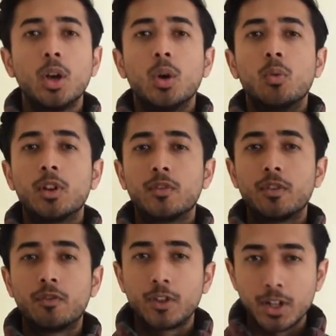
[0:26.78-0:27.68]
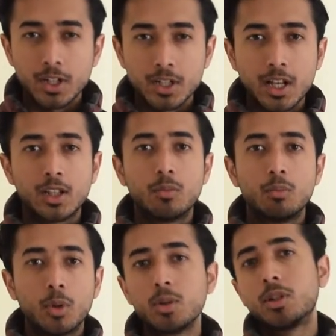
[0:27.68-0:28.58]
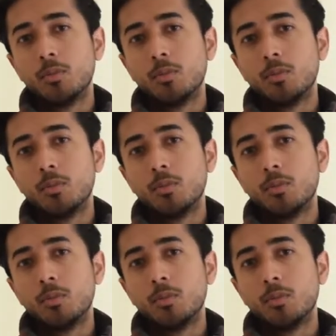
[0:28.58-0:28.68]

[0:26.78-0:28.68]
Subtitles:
one of the first and the most